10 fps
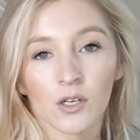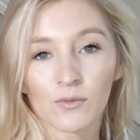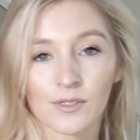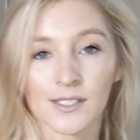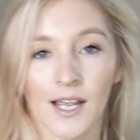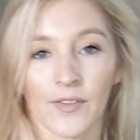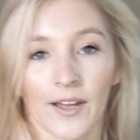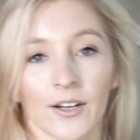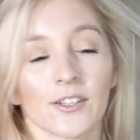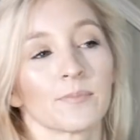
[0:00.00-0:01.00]
we'll see how
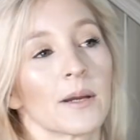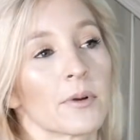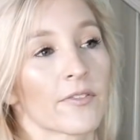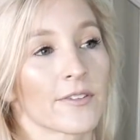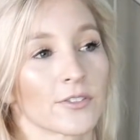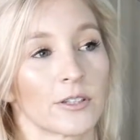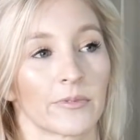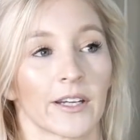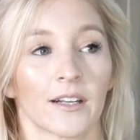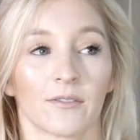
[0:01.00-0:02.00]
that goes. My boyfriend's only
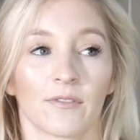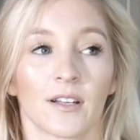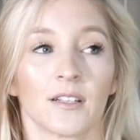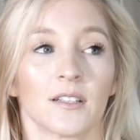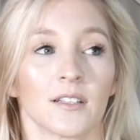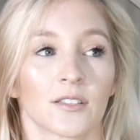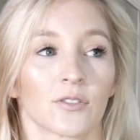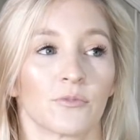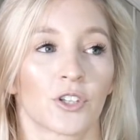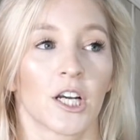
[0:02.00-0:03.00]
bringing one
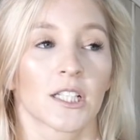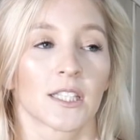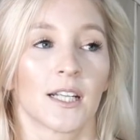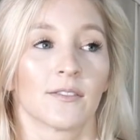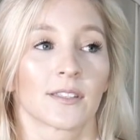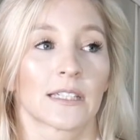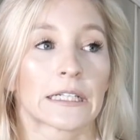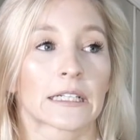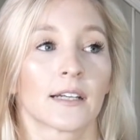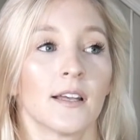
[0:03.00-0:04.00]
swim trunks and I was
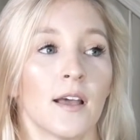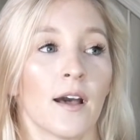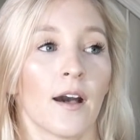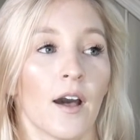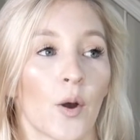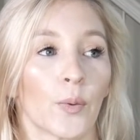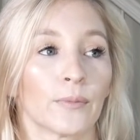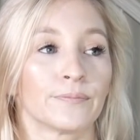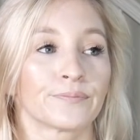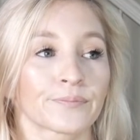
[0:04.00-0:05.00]
like, oh,
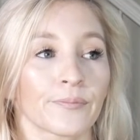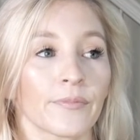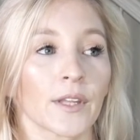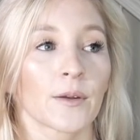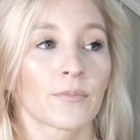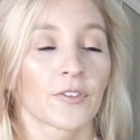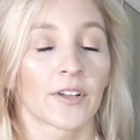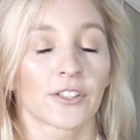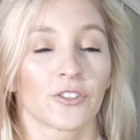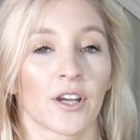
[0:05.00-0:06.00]

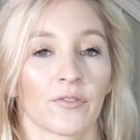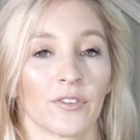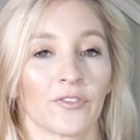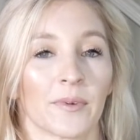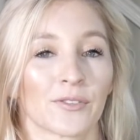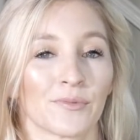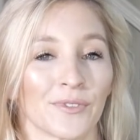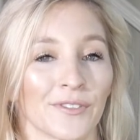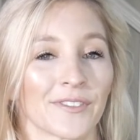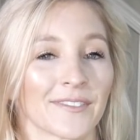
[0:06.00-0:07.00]
perfect. So you have room for my
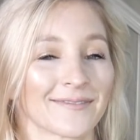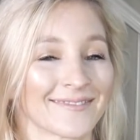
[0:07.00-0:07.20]
swimsuits.